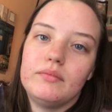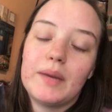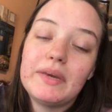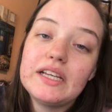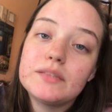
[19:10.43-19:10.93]
My
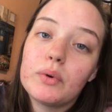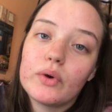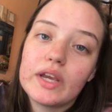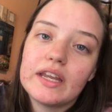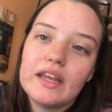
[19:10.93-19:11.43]
biggest
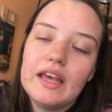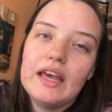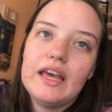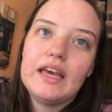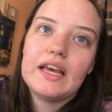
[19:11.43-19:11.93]
point
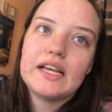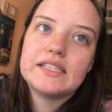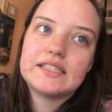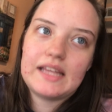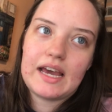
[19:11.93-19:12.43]

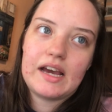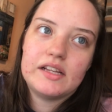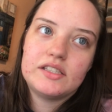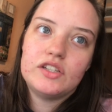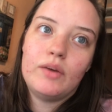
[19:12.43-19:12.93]
is
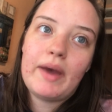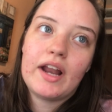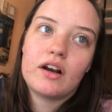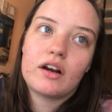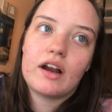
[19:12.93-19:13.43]
that no
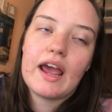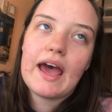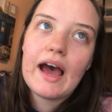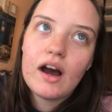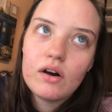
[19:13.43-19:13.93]
matter
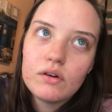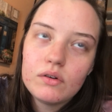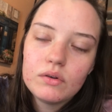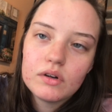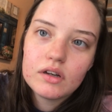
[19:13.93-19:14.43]

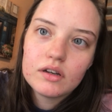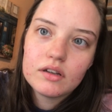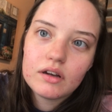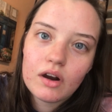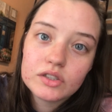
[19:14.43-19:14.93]
how
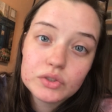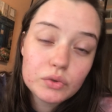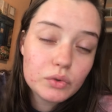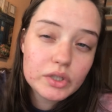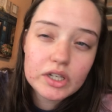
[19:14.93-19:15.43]
our
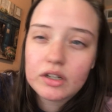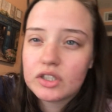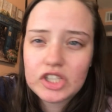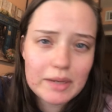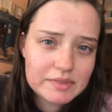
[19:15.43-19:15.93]
school year
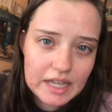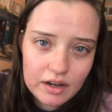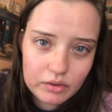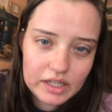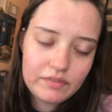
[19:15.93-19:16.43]
shapes
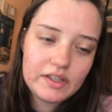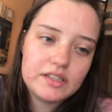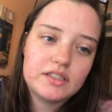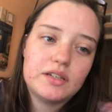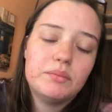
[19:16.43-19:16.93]
out, if
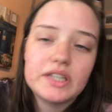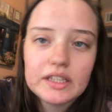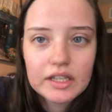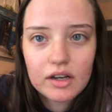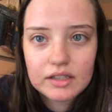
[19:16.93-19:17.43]
it's
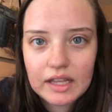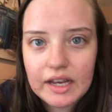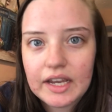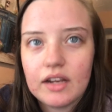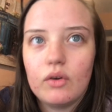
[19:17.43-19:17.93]
completely
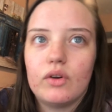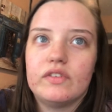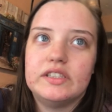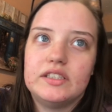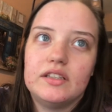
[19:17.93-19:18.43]
online or if
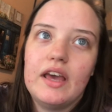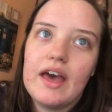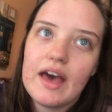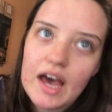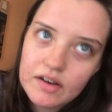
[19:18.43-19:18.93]
it's
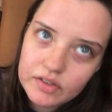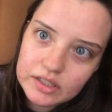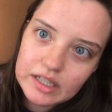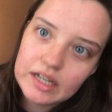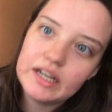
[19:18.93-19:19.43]
half
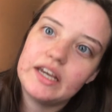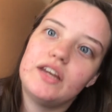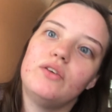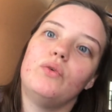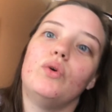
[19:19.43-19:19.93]
online,
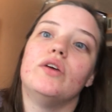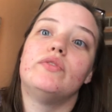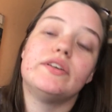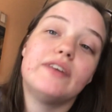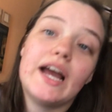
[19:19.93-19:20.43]
or if
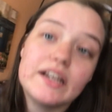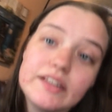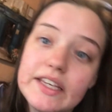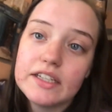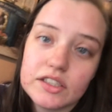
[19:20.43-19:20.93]
we
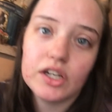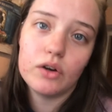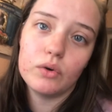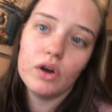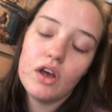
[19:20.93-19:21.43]
finally get to
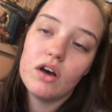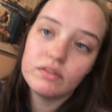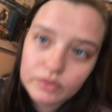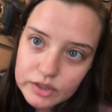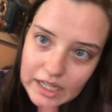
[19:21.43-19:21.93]
go
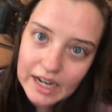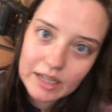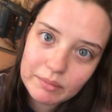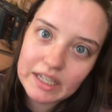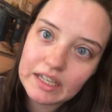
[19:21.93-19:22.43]

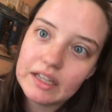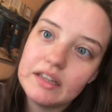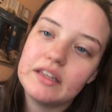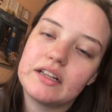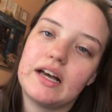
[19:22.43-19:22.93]
full-time in
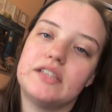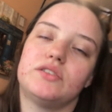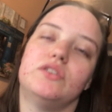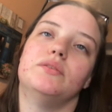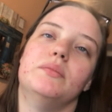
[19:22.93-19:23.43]
the
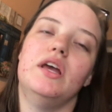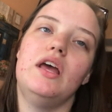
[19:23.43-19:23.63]
classroom,